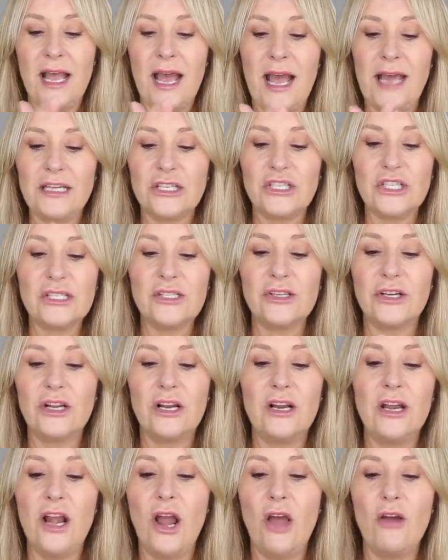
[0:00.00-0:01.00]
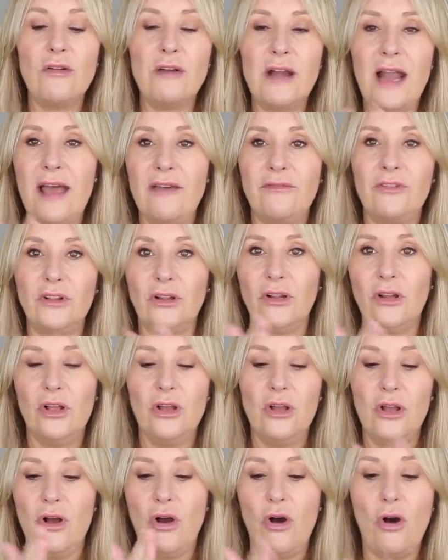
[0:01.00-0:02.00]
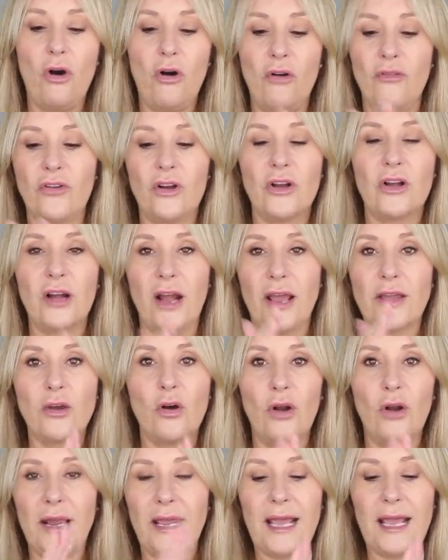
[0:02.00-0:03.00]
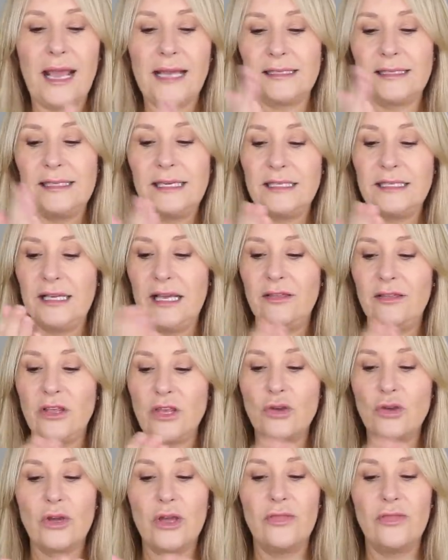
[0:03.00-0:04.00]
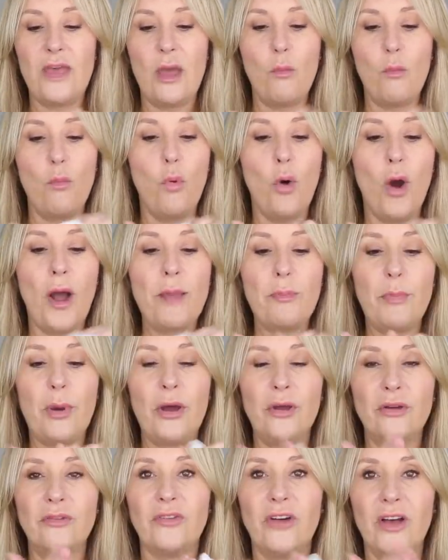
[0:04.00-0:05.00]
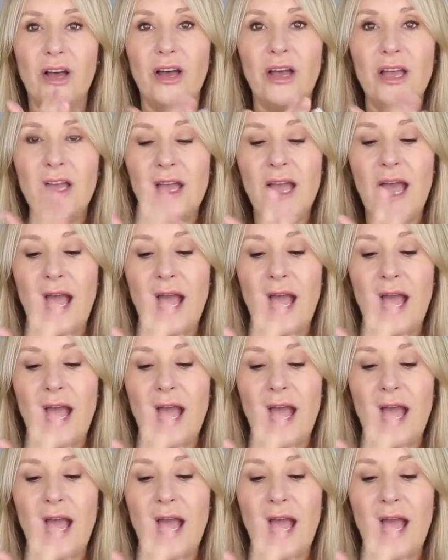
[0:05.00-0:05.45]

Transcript: And it's just got a low level of glycolic acid in that you can then wipe over.